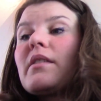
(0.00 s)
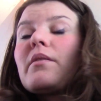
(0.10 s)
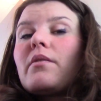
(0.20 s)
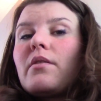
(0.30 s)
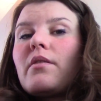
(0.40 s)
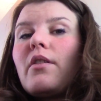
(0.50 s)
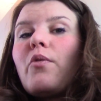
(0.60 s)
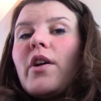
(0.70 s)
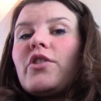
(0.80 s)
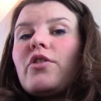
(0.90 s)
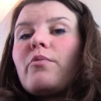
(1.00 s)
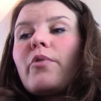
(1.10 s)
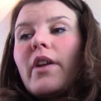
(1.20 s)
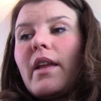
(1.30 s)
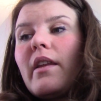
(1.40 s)
the question
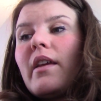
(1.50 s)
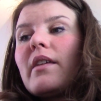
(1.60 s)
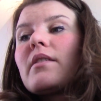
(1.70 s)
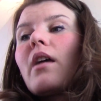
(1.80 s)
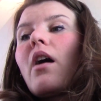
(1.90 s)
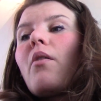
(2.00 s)
we're in is,